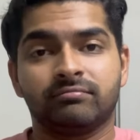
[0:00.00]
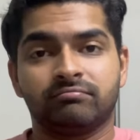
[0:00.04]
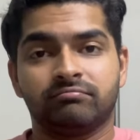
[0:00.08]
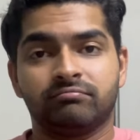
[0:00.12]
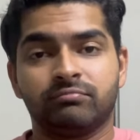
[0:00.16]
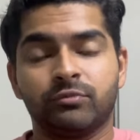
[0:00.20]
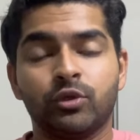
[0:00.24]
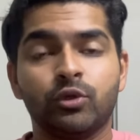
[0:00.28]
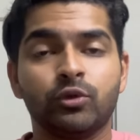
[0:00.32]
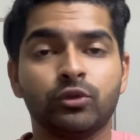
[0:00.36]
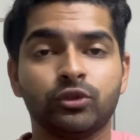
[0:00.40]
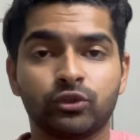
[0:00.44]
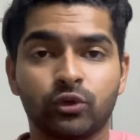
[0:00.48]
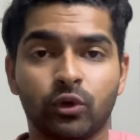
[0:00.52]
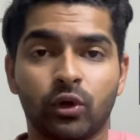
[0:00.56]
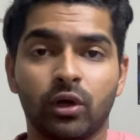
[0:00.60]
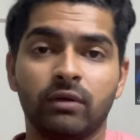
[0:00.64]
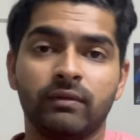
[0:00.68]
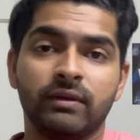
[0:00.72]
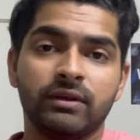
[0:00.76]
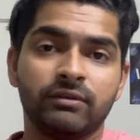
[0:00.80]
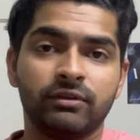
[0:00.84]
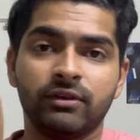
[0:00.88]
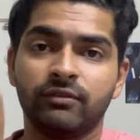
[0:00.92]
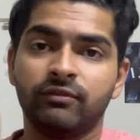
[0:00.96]
you
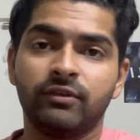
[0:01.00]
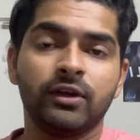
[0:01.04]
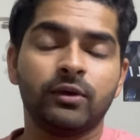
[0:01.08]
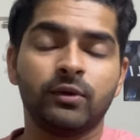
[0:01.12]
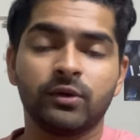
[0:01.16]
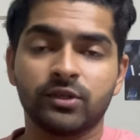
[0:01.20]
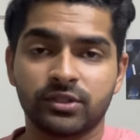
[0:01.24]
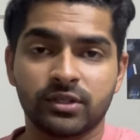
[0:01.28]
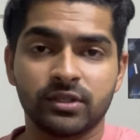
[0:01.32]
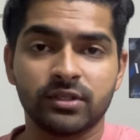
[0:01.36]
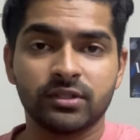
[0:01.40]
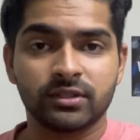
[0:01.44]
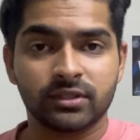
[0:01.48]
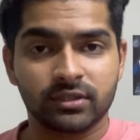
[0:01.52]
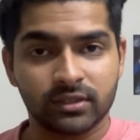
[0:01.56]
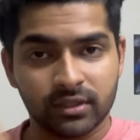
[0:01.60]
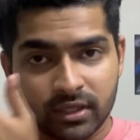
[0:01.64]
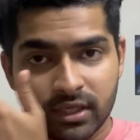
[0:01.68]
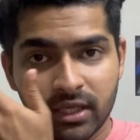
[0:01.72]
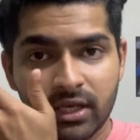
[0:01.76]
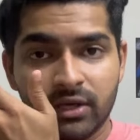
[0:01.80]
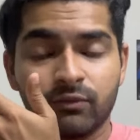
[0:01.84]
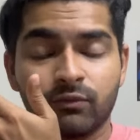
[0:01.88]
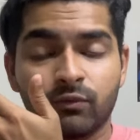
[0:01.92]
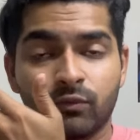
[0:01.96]
solving 50 questions
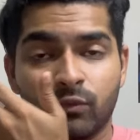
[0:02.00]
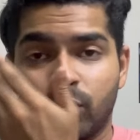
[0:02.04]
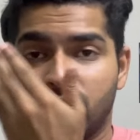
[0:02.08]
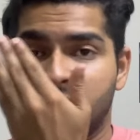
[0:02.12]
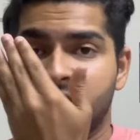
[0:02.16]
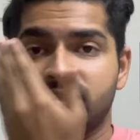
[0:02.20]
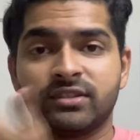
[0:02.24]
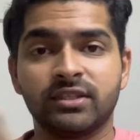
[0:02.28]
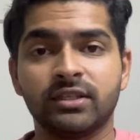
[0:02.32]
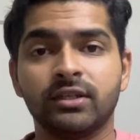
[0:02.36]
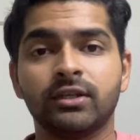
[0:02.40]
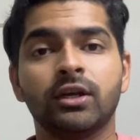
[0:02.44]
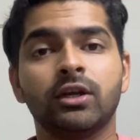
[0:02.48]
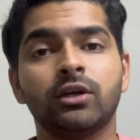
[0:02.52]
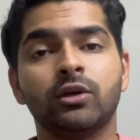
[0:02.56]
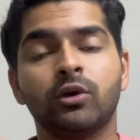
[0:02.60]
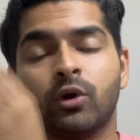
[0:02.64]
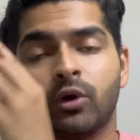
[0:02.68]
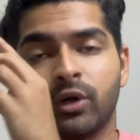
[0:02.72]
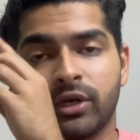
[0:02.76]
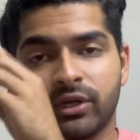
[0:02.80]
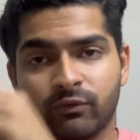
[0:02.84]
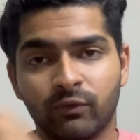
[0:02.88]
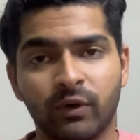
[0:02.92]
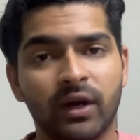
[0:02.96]
in one single go
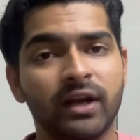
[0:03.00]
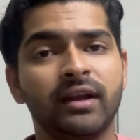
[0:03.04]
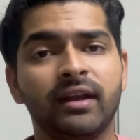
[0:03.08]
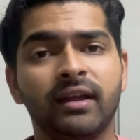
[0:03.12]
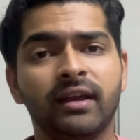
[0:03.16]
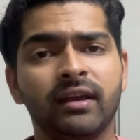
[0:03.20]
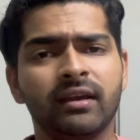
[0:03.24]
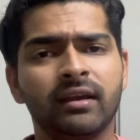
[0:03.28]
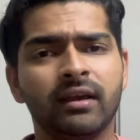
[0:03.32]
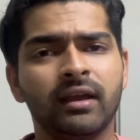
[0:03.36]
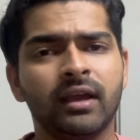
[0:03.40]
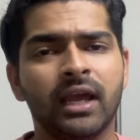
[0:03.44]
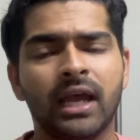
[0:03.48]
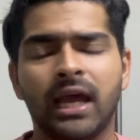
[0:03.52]
in one day